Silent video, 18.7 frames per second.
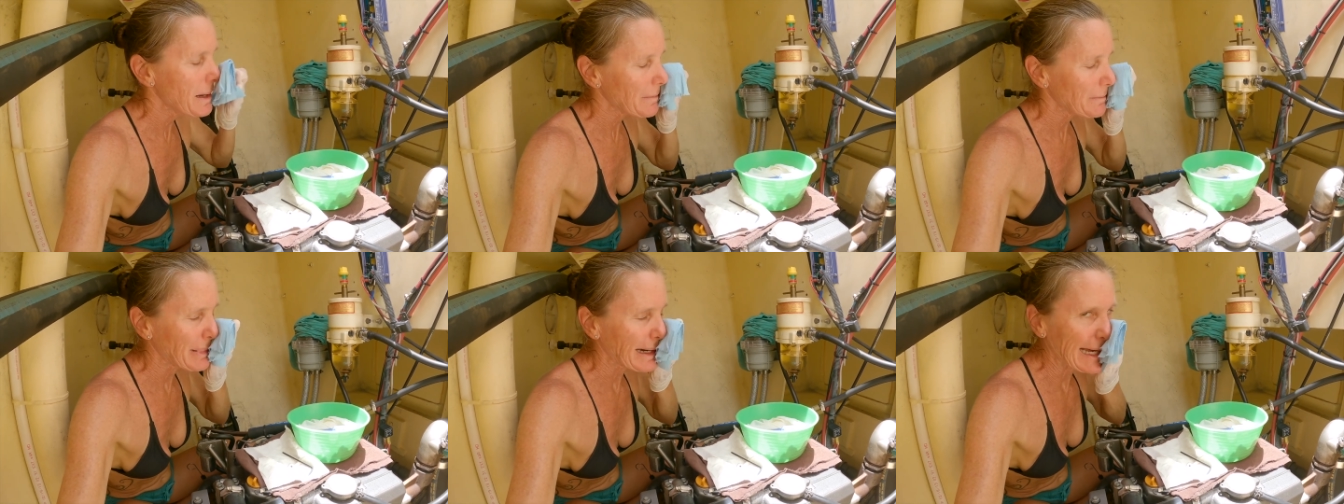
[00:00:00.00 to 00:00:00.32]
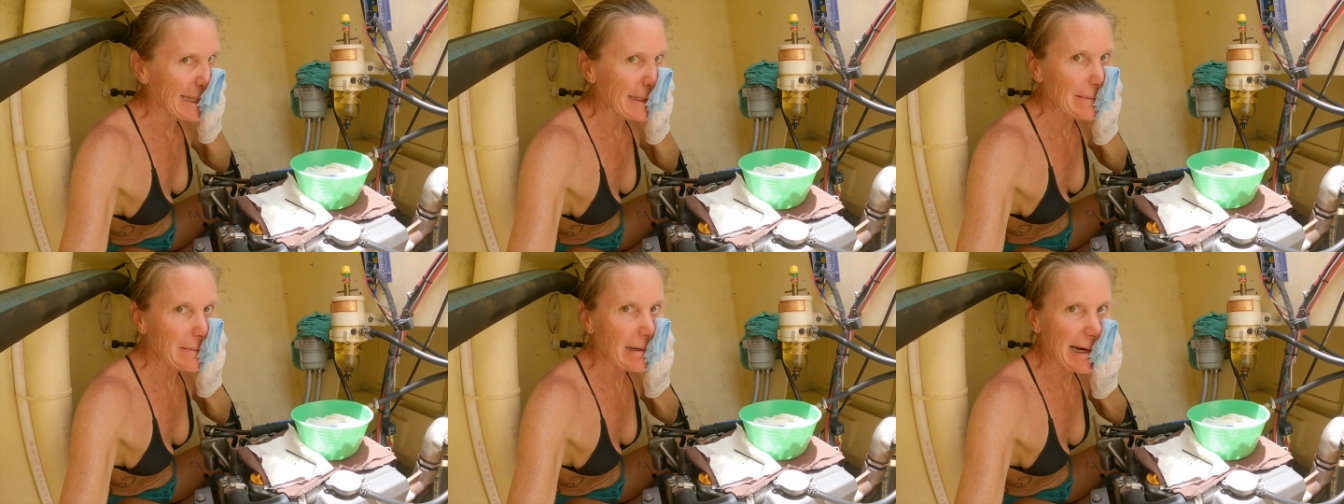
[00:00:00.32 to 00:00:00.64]

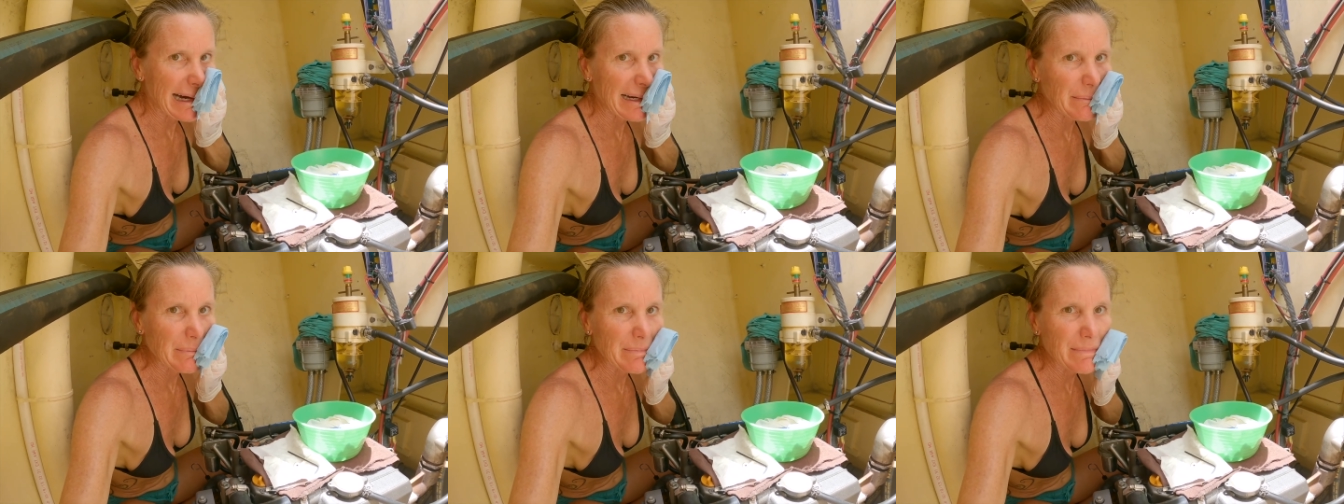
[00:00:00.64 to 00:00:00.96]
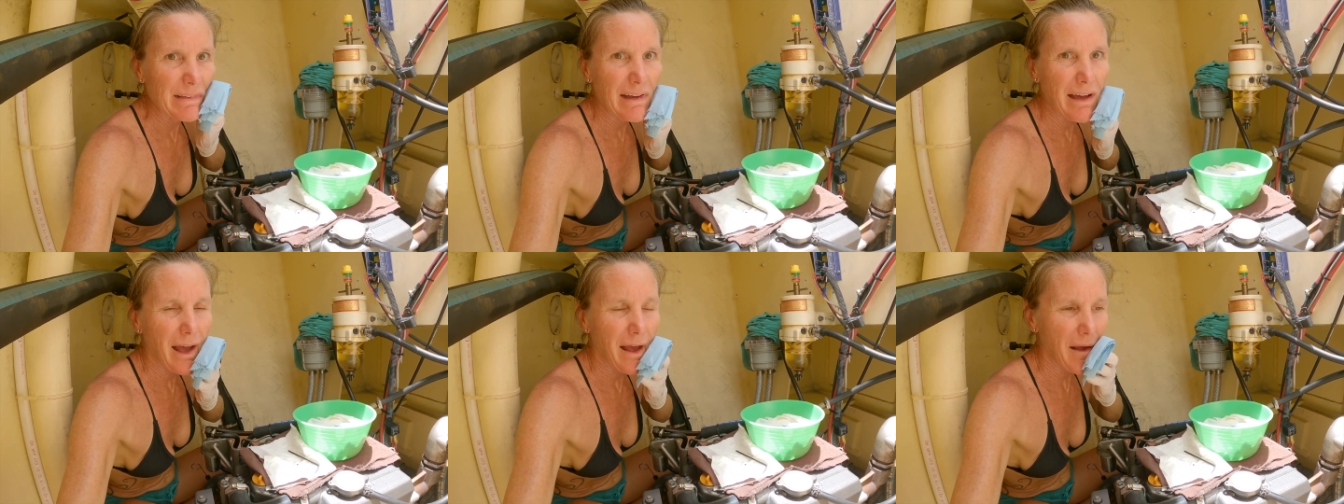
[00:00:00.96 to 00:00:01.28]
But um,
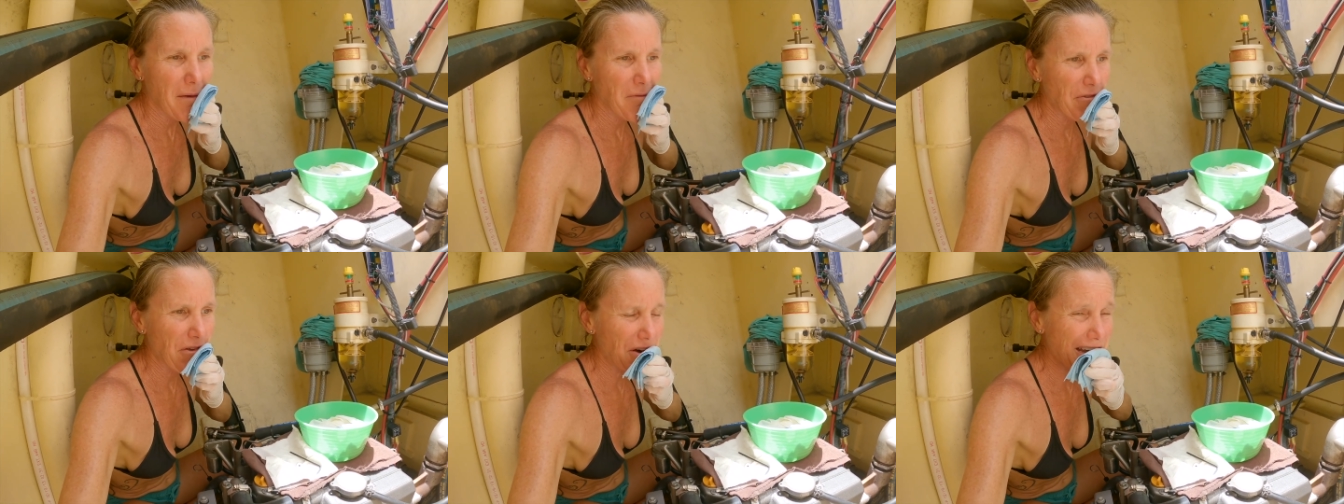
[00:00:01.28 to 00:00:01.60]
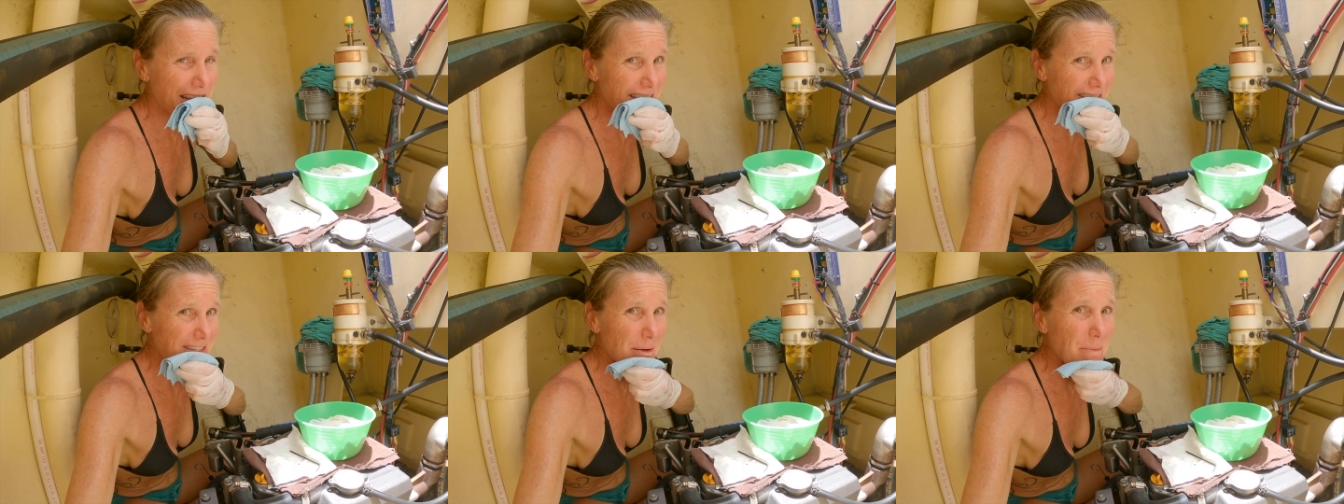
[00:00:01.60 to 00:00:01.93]
there
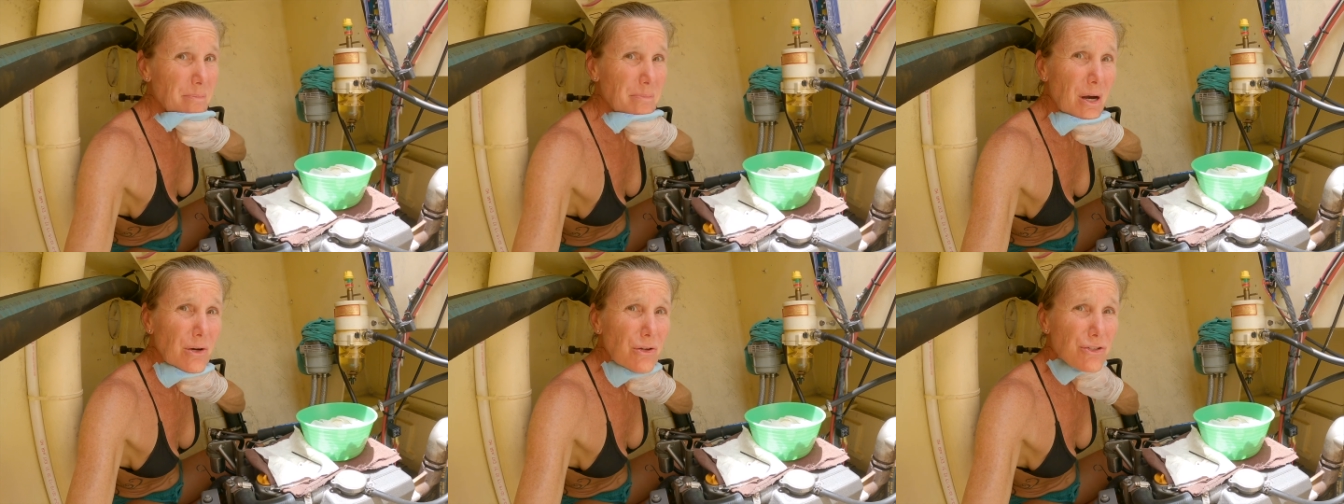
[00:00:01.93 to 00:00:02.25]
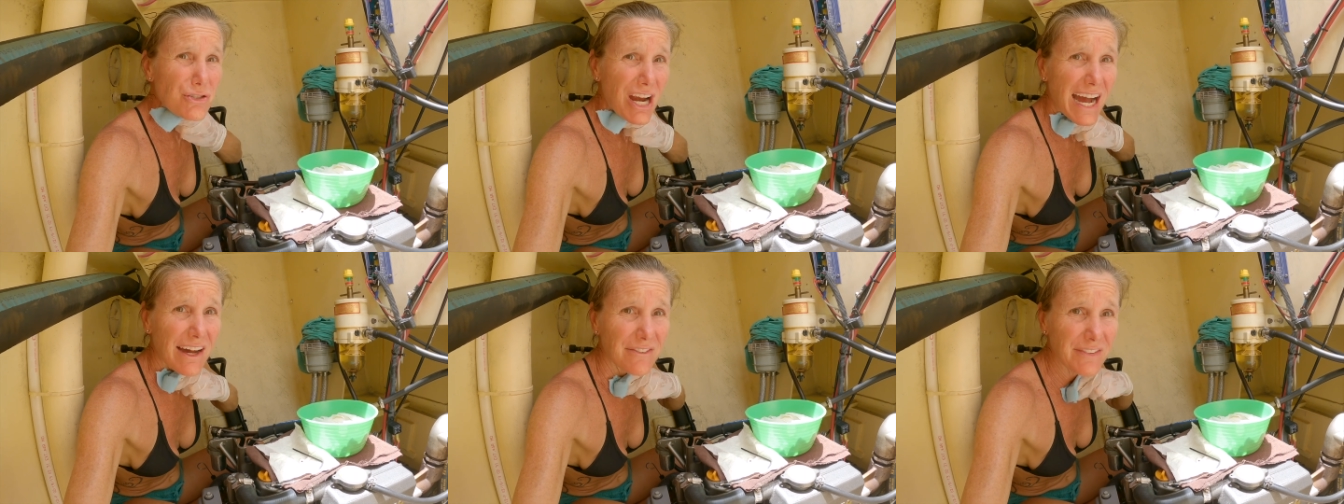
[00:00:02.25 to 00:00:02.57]
is some boat
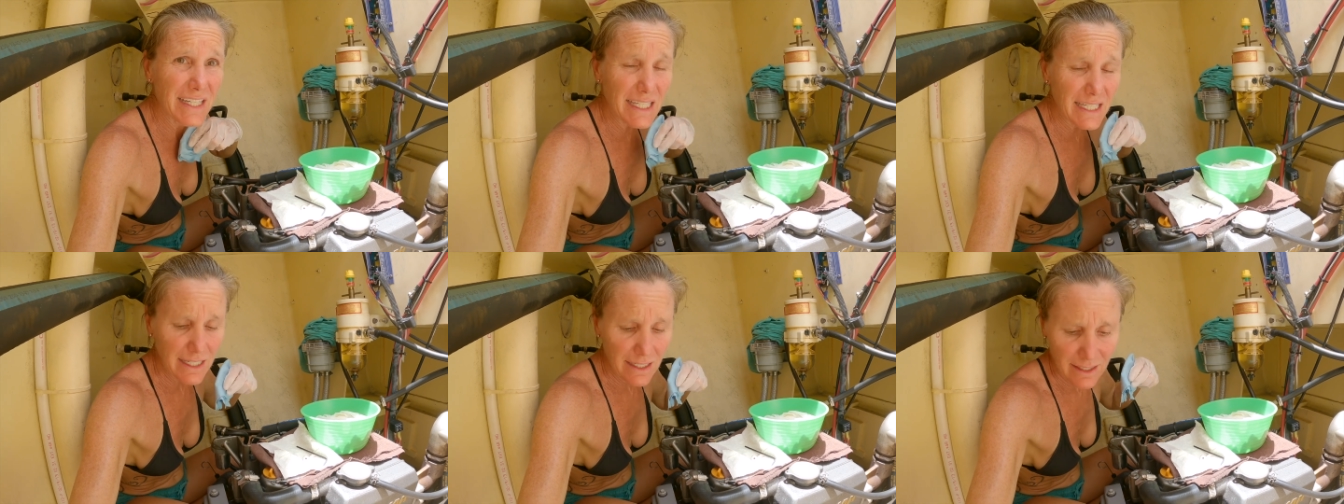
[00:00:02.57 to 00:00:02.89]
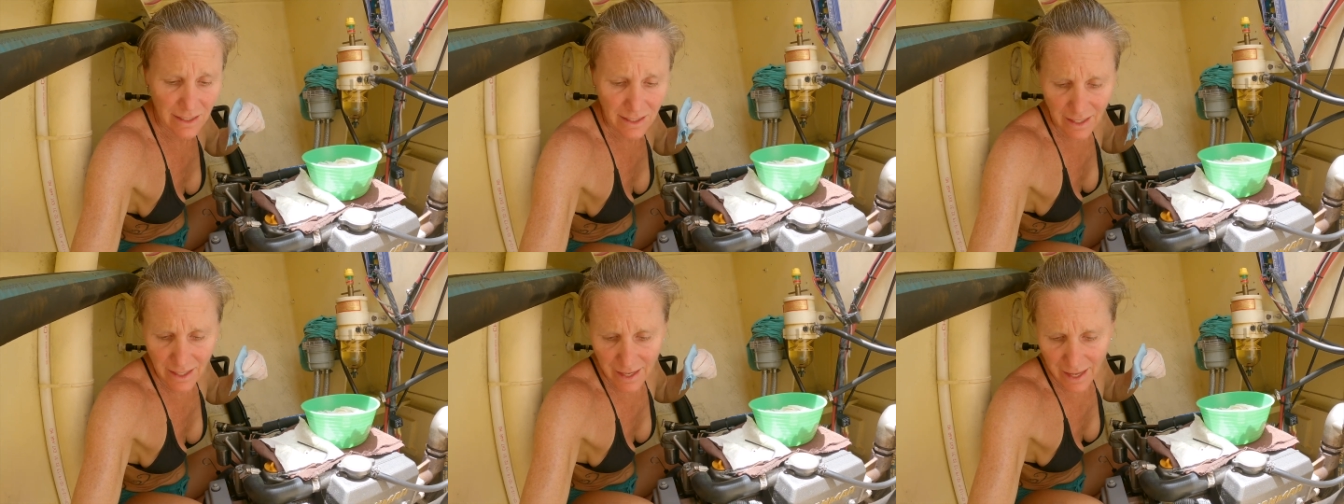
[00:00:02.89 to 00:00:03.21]
traffic,
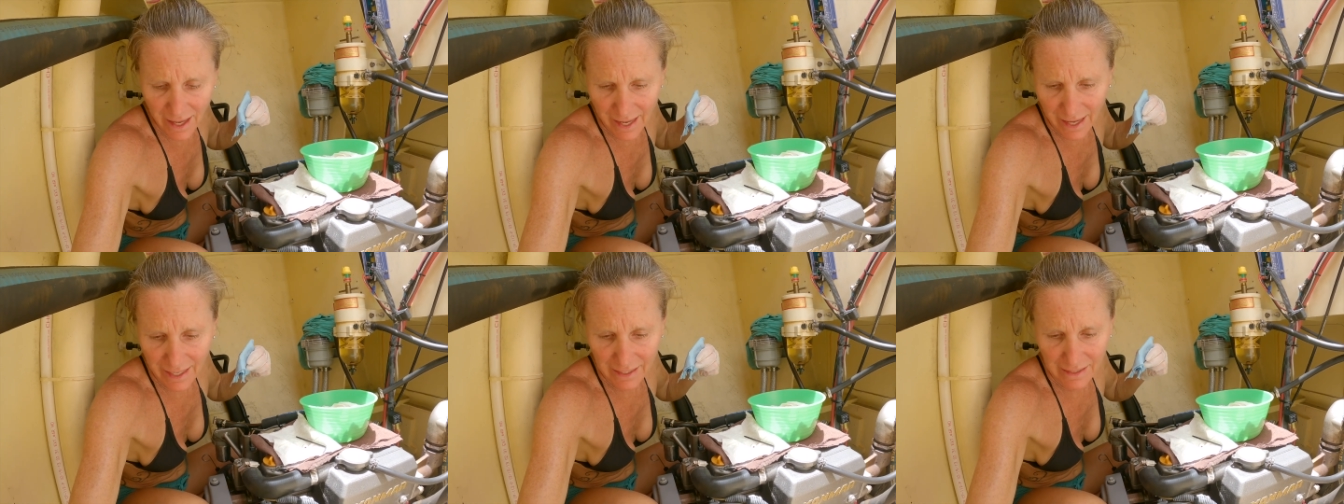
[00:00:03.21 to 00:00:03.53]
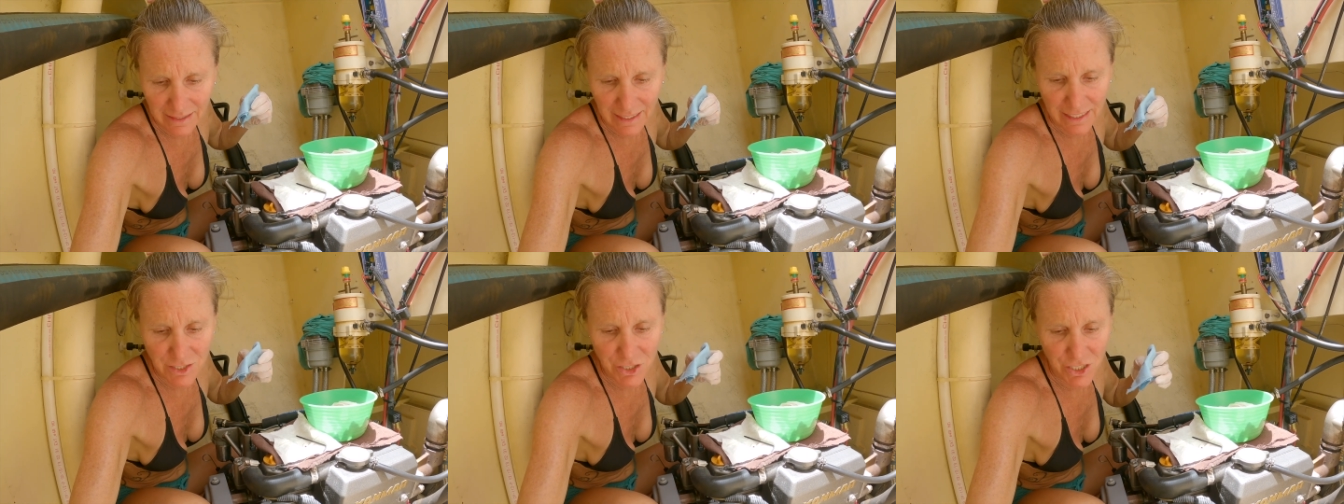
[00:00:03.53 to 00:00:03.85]

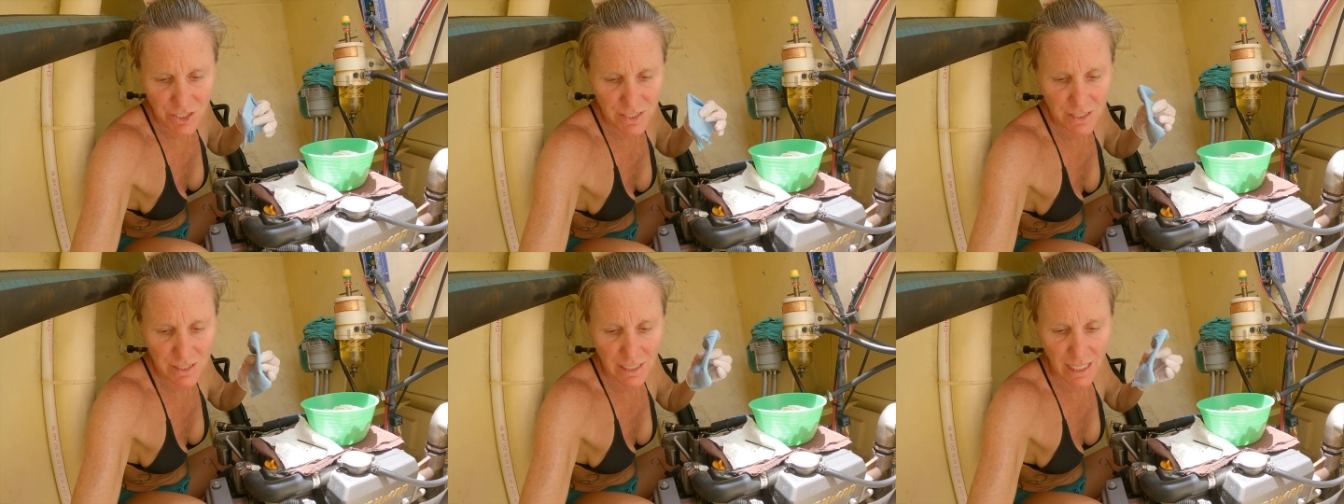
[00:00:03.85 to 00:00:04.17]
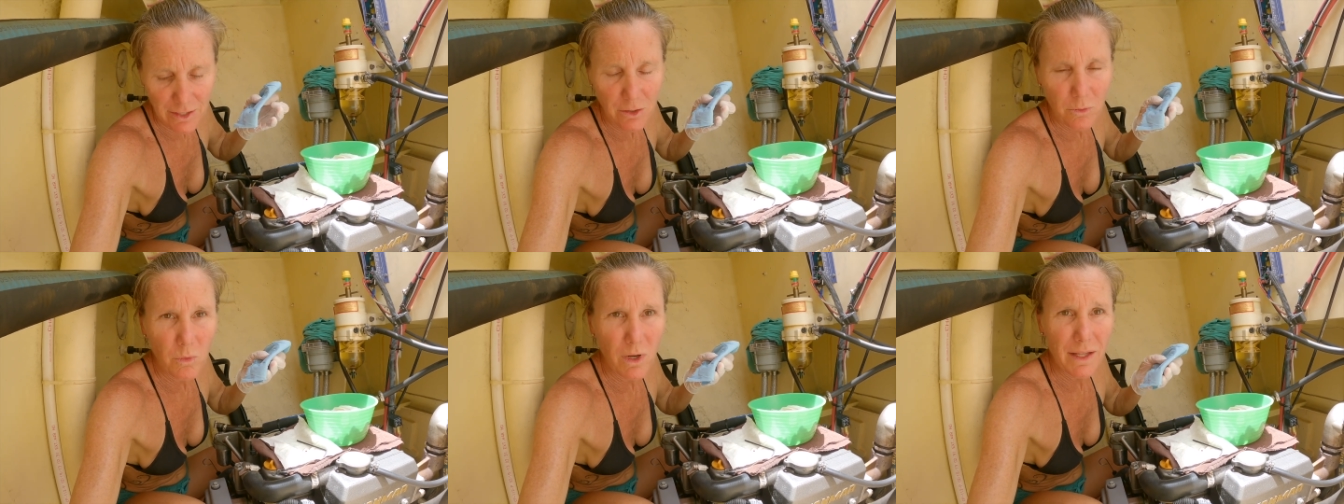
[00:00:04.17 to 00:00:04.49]
and I just, I
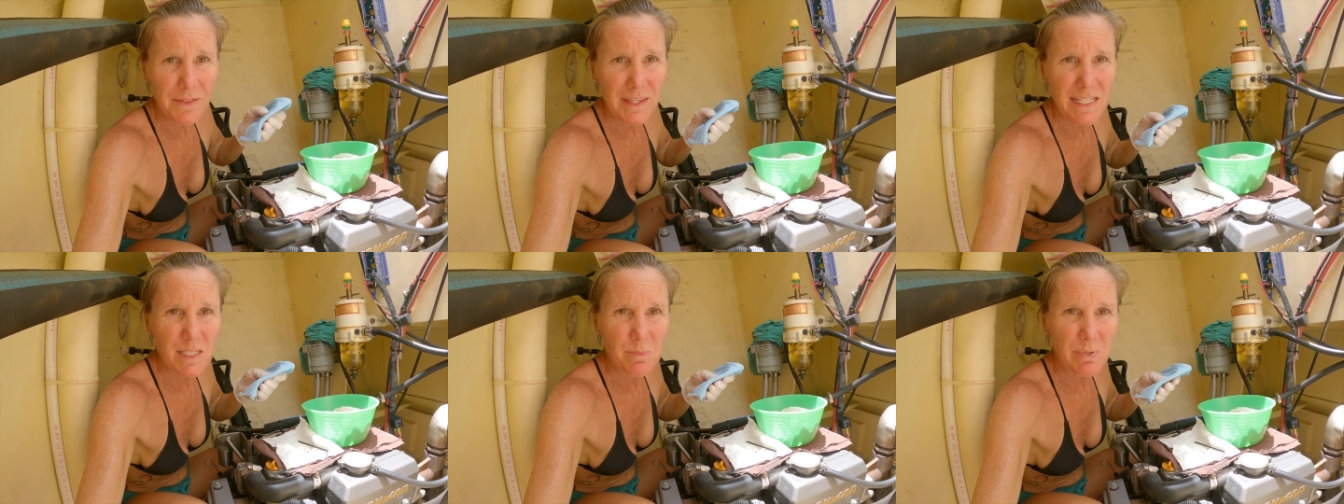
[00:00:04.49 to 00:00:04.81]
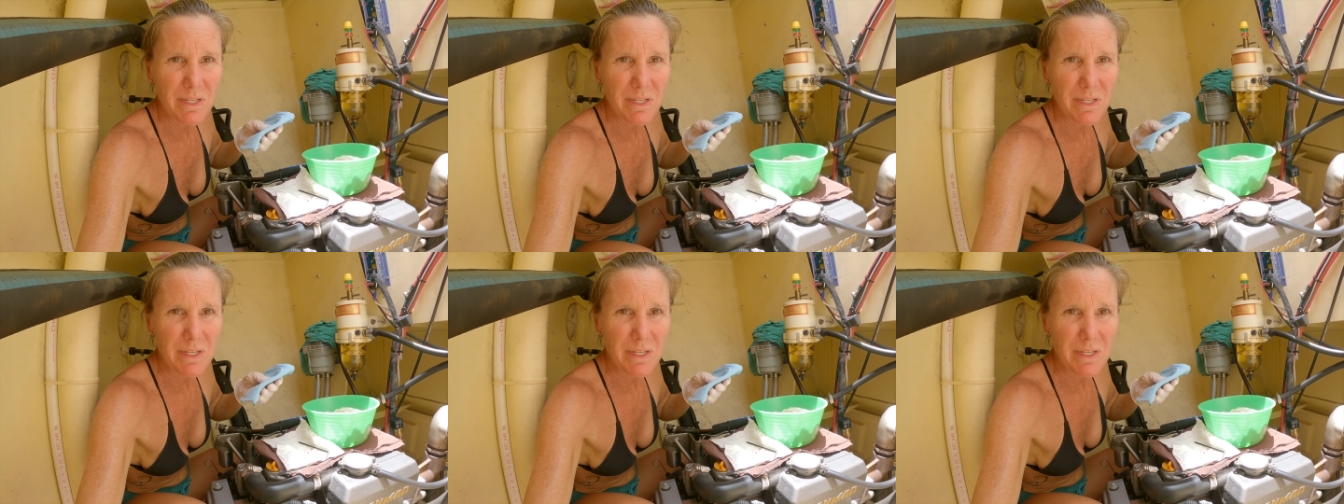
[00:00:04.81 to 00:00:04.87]
don't want these